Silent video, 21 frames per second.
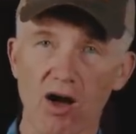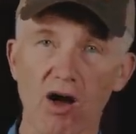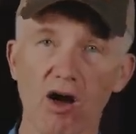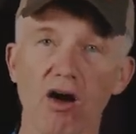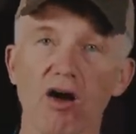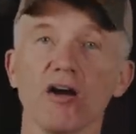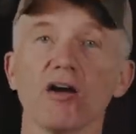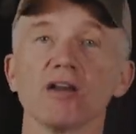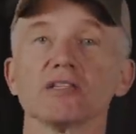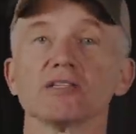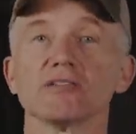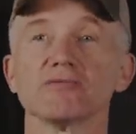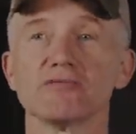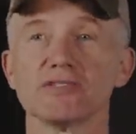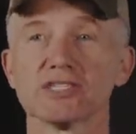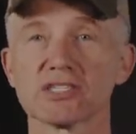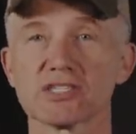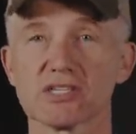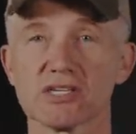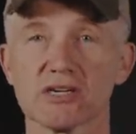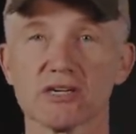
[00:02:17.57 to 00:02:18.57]
all of
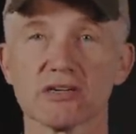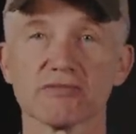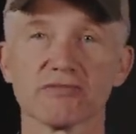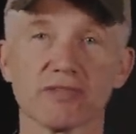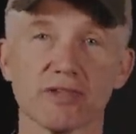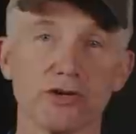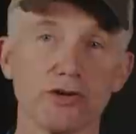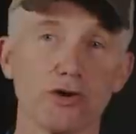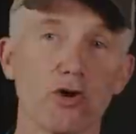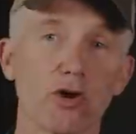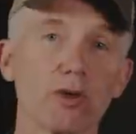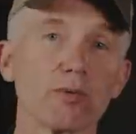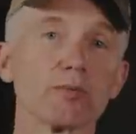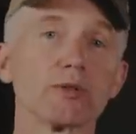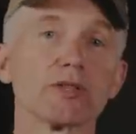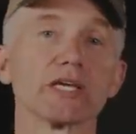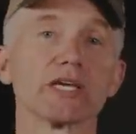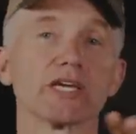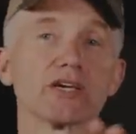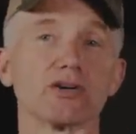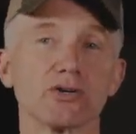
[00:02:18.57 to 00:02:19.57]
the stuff that
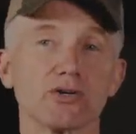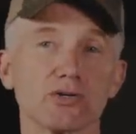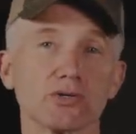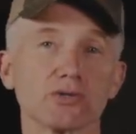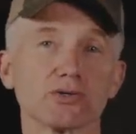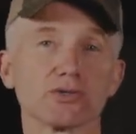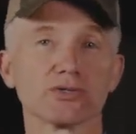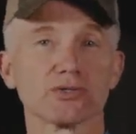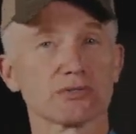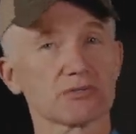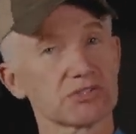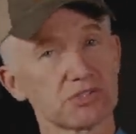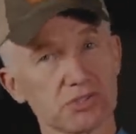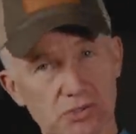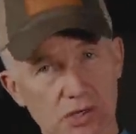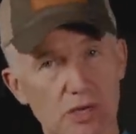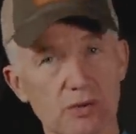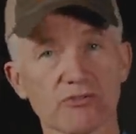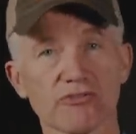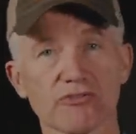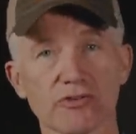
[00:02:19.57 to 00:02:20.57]
normally goes to
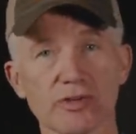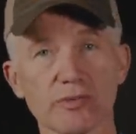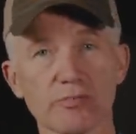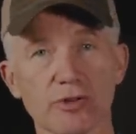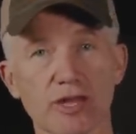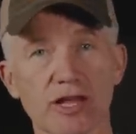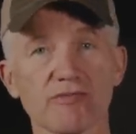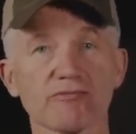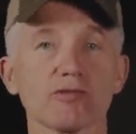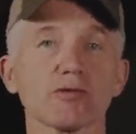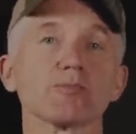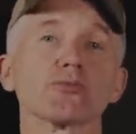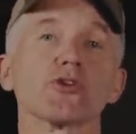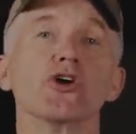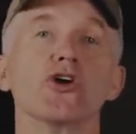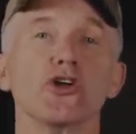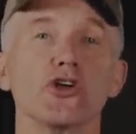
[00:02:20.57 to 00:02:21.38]
our free platform.